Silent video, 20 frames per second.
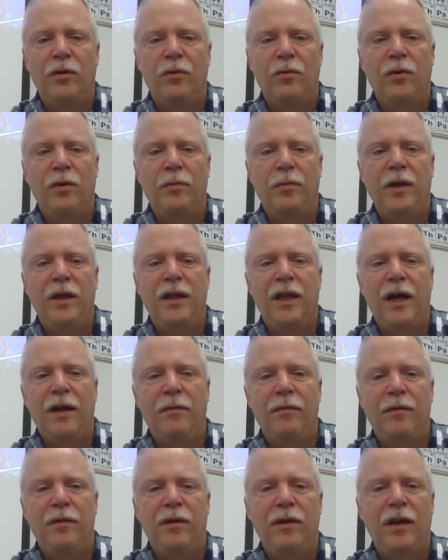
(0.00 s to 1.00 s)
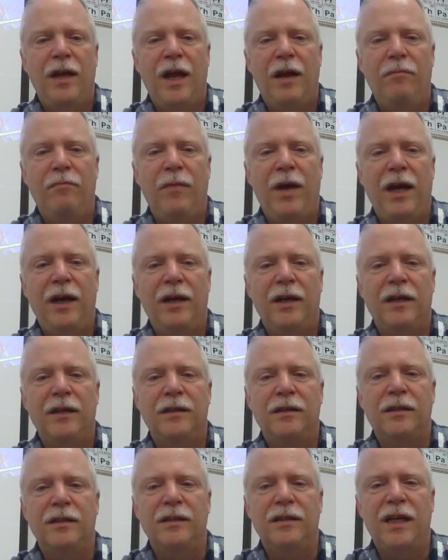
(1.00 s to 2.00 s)
would be that, that
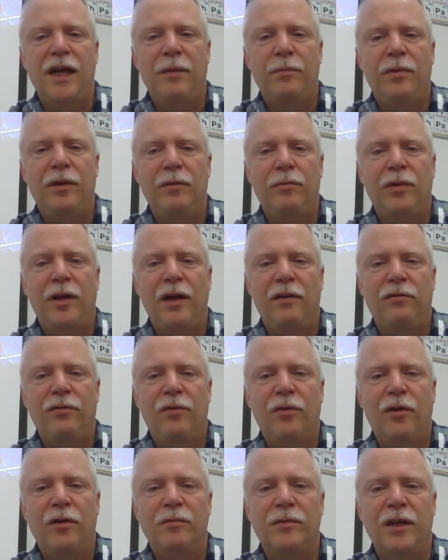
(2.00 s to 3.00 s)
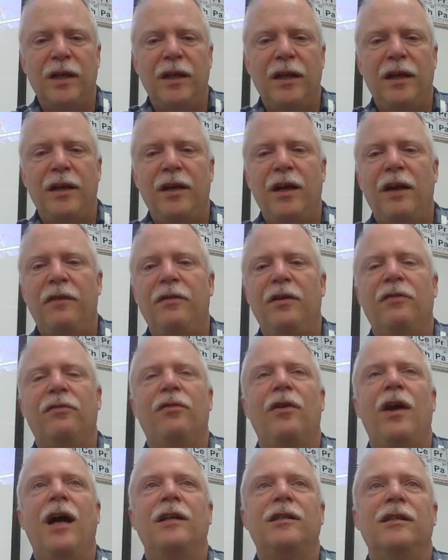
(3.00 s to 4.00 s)
maintenance and sampling platforms, and then you have your
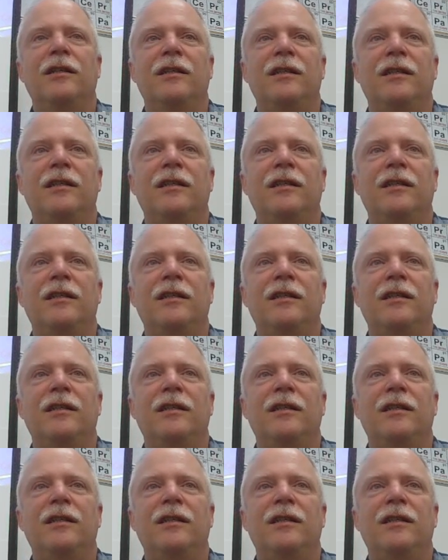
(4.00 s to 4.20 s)
fraction